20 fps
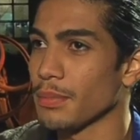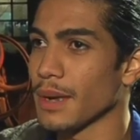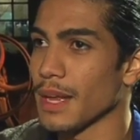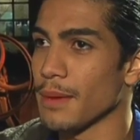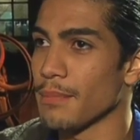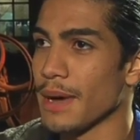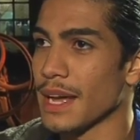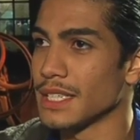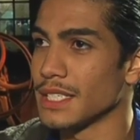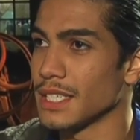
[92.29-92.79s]

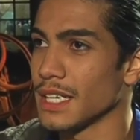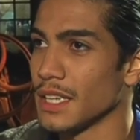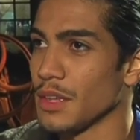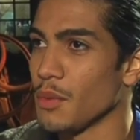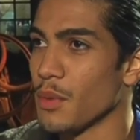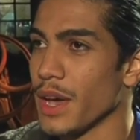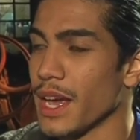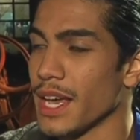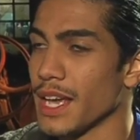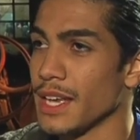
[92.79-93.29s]
played by Jenny
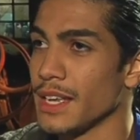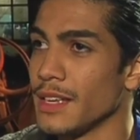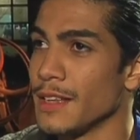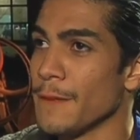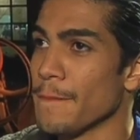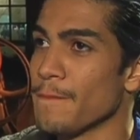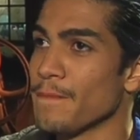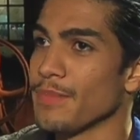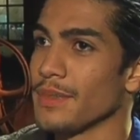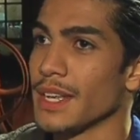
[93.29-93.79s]
Wade,
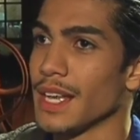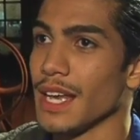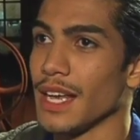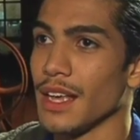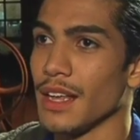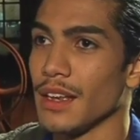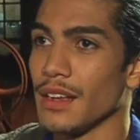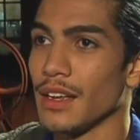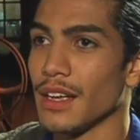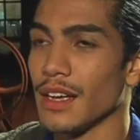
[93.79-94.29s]
mm-hmm.
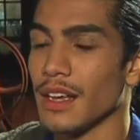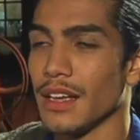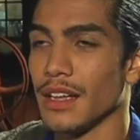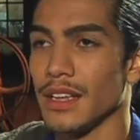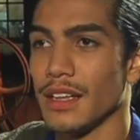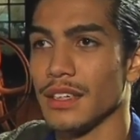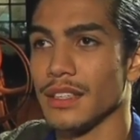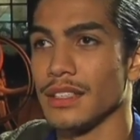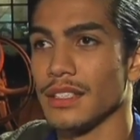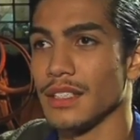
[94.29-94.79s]
and
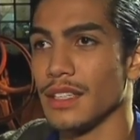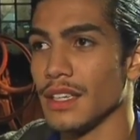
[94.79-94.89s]
uh,